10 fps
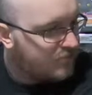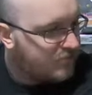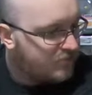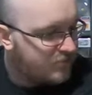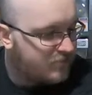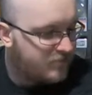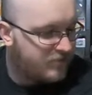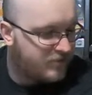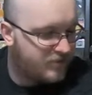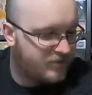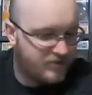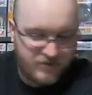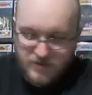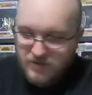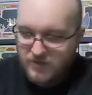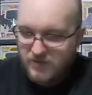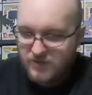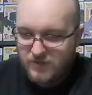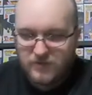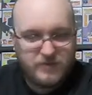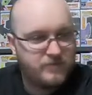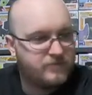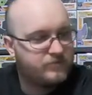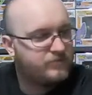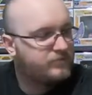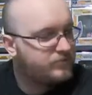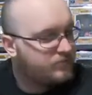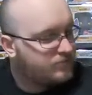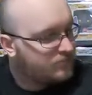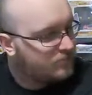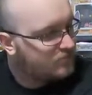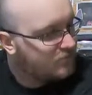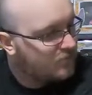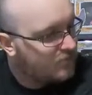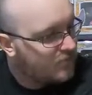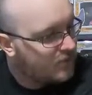This person isn't speaking.